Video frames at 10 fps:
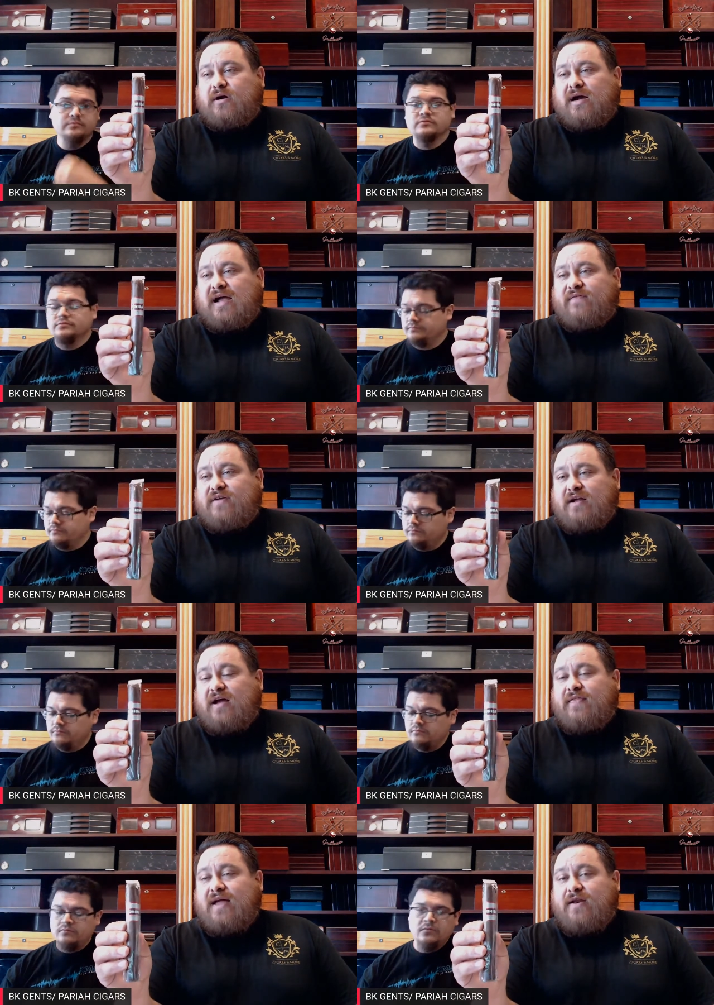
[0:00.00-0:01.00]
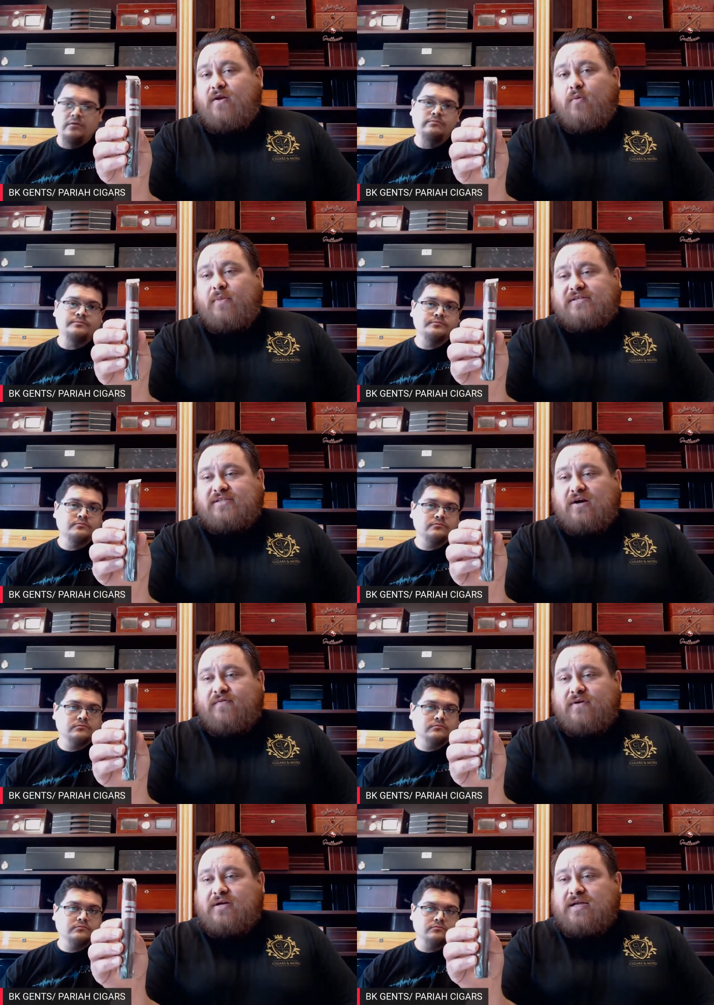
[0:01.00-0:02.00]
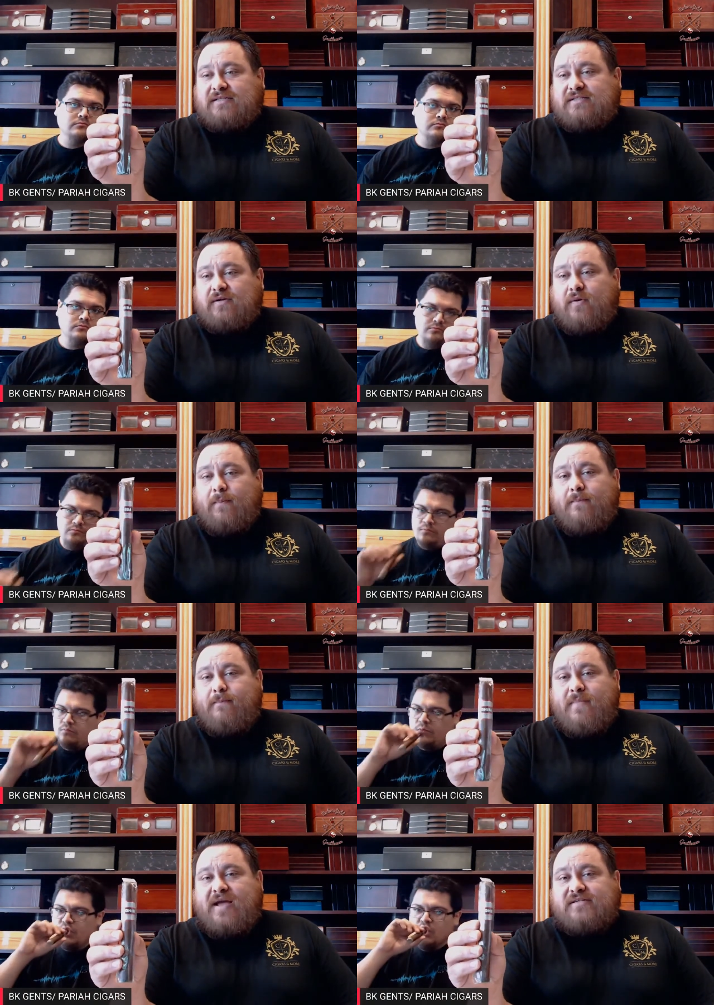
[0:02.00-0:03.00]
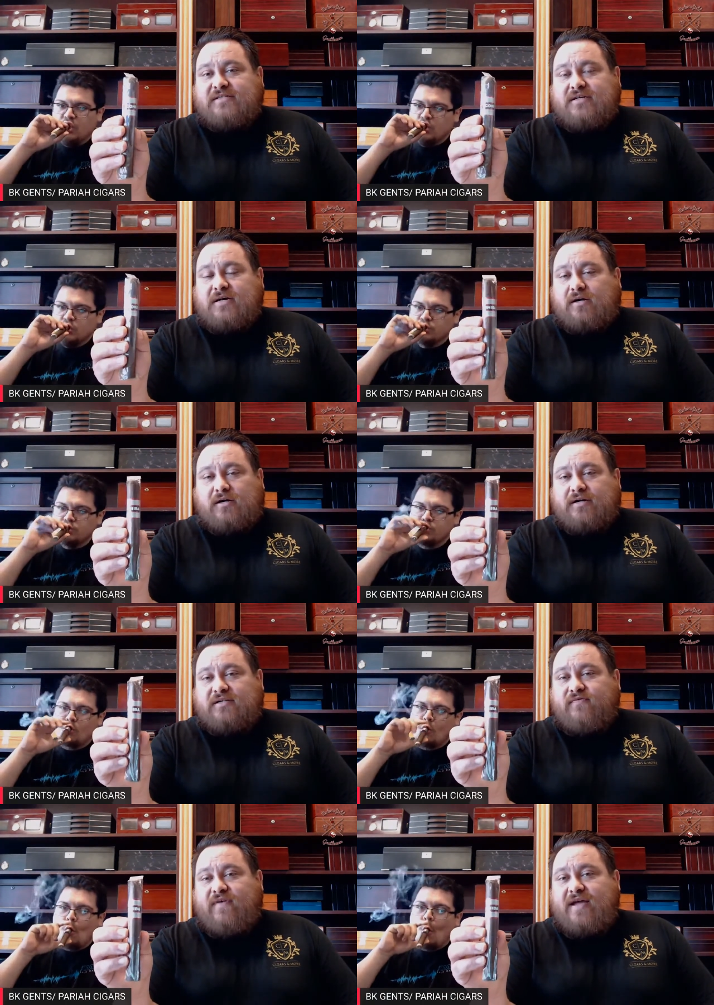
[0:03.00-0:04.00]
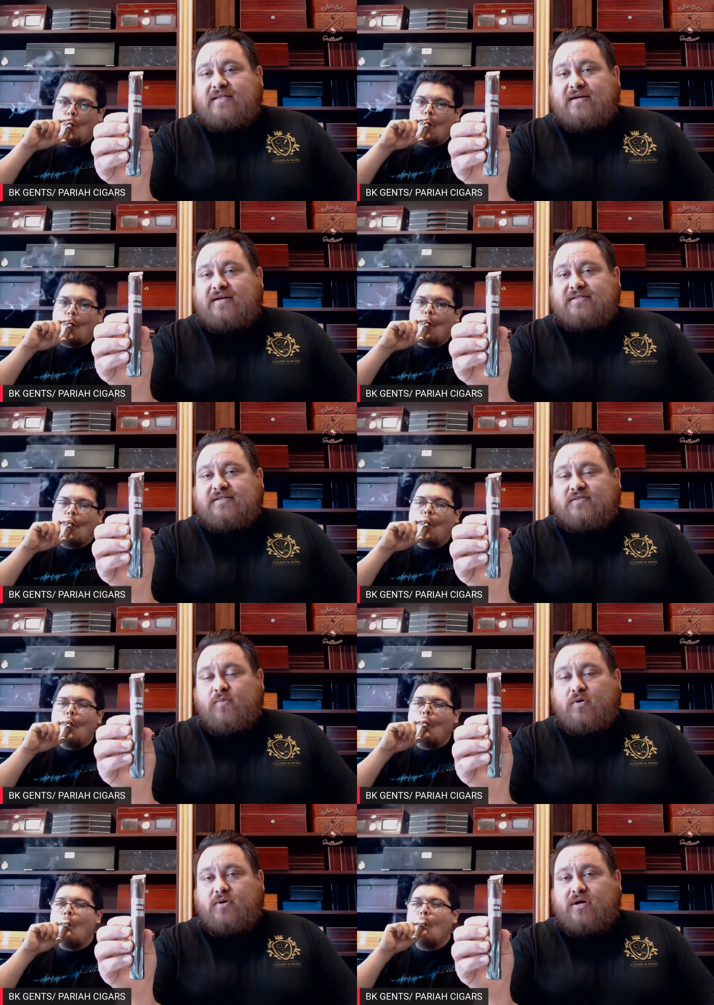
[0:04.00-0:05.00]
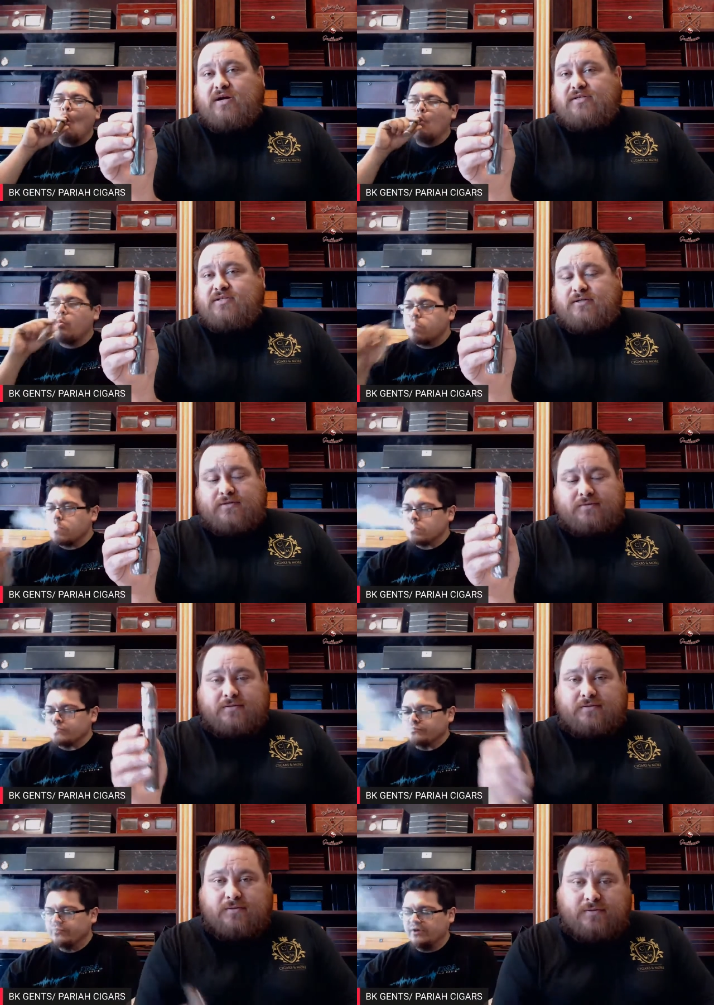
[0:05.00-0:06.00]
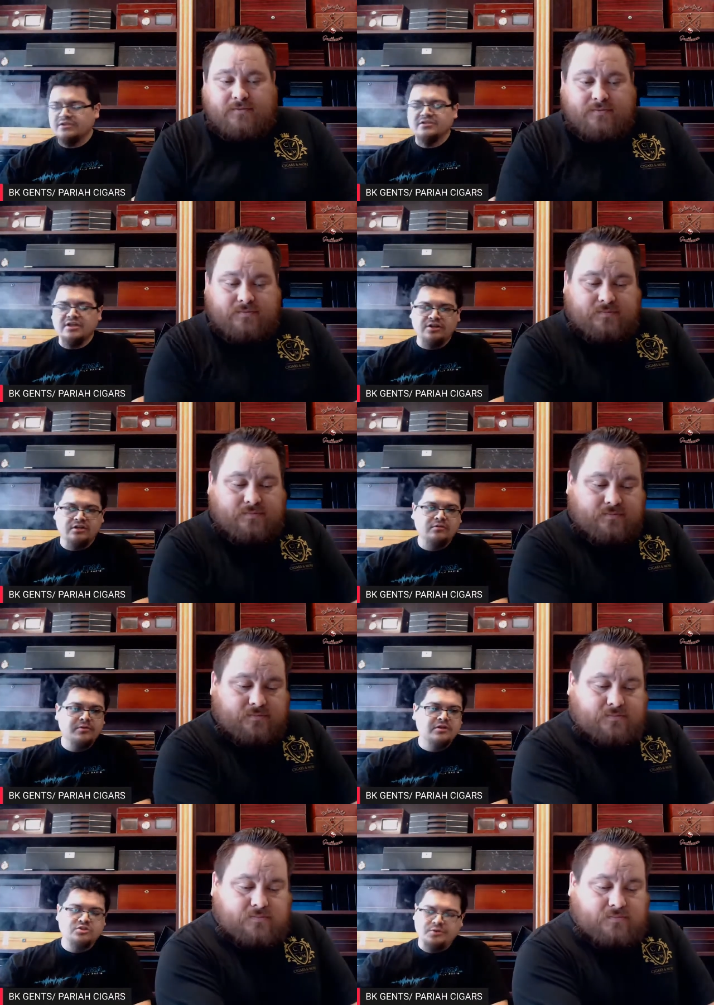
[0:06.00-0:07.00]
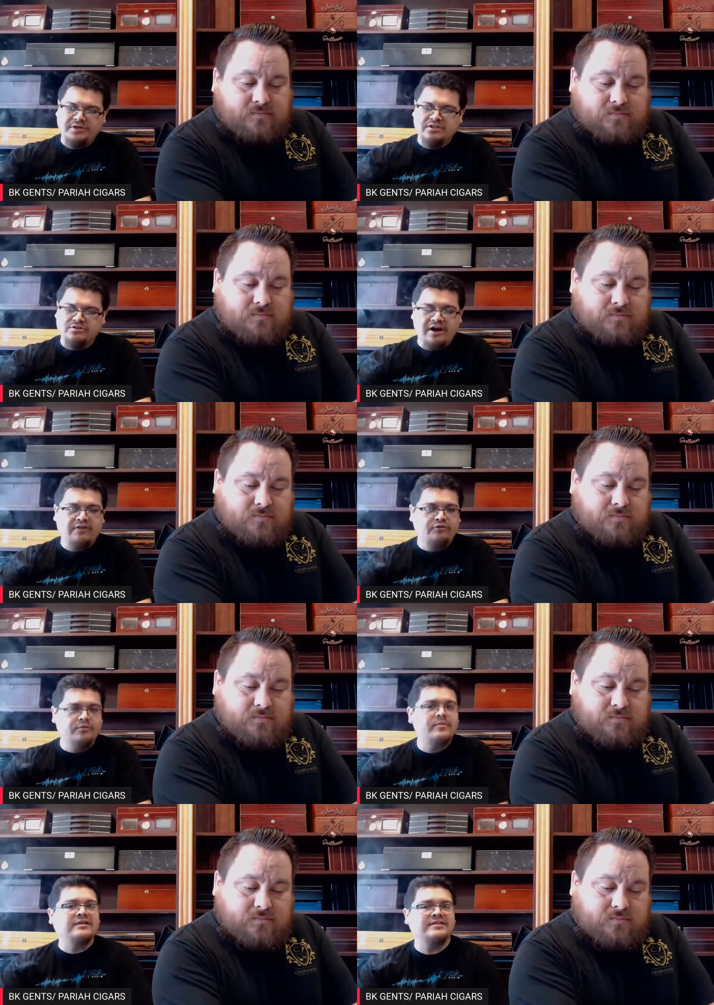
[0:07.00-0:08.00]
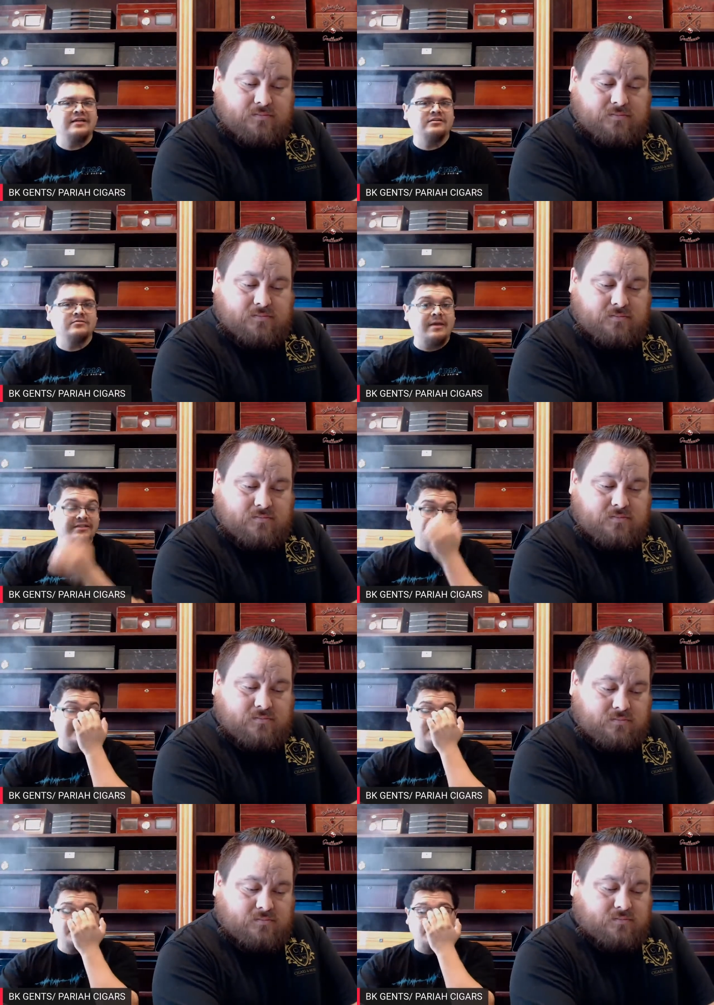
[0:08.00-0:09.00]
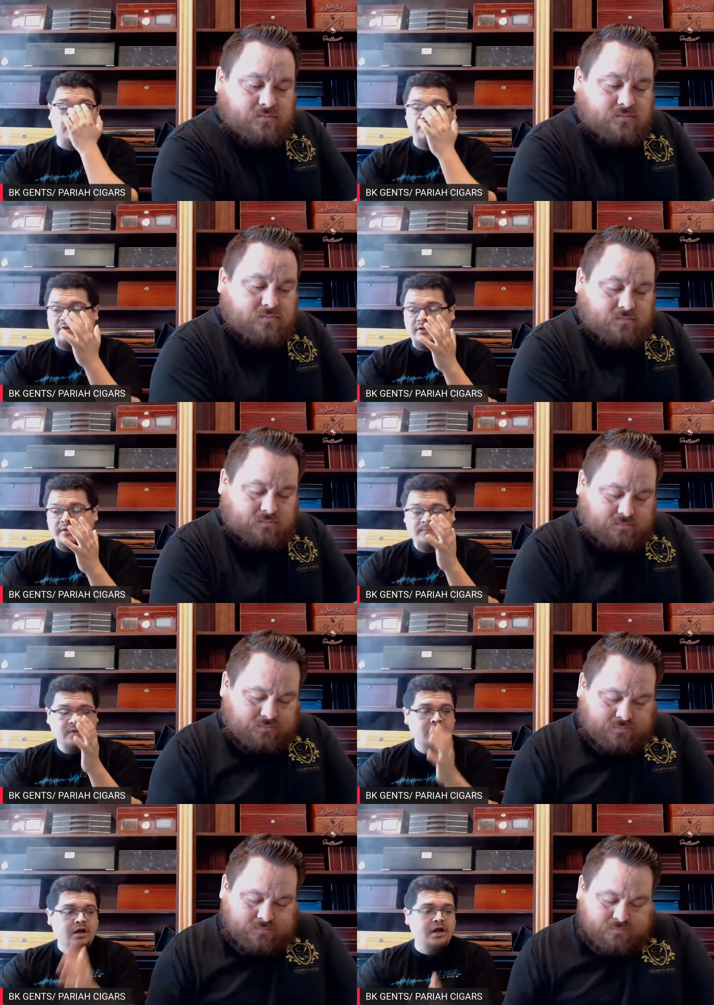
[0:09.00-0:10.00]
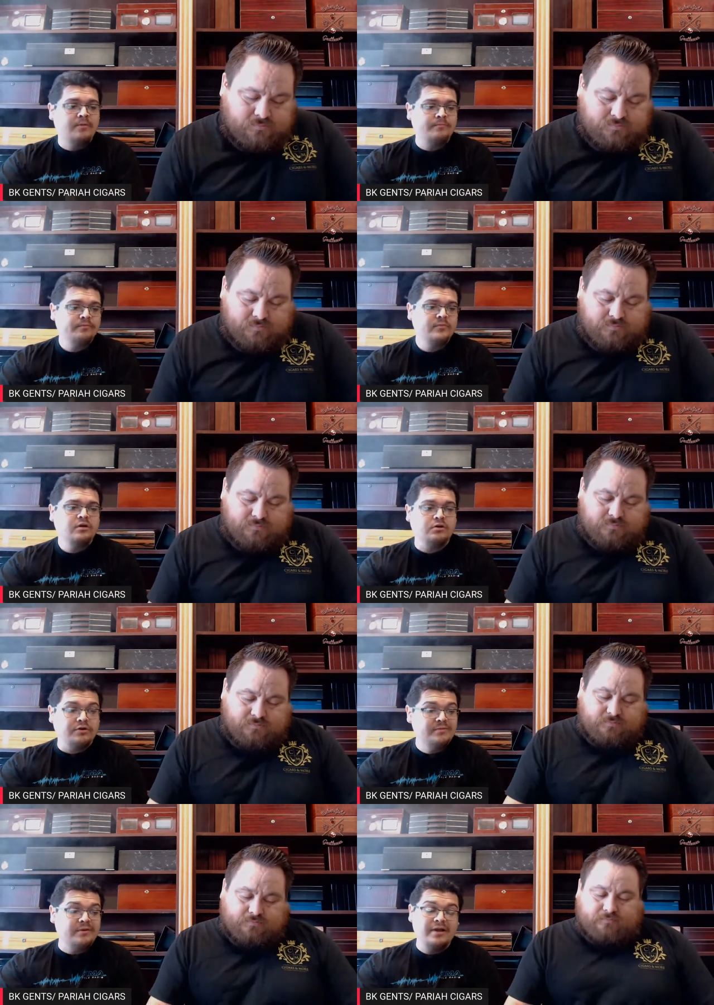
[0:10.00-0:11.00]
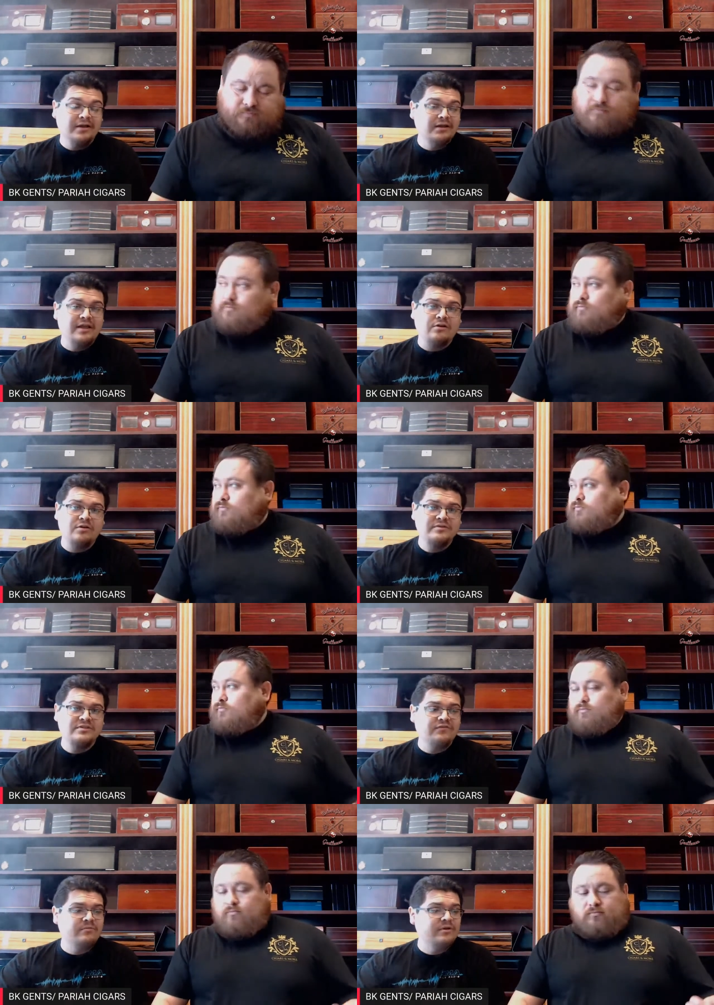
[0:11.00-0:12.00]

Speaker 1: I haven't gotten that note myself. It's still an amazing cigar. It's fantastic smoke, you guys.
Speaker 2: I was gonna say the little bit of sweetness, dried fruit makes that makes sense to me perfectly. Um, Cohiba, I'm not gonna lie, Cohiba's never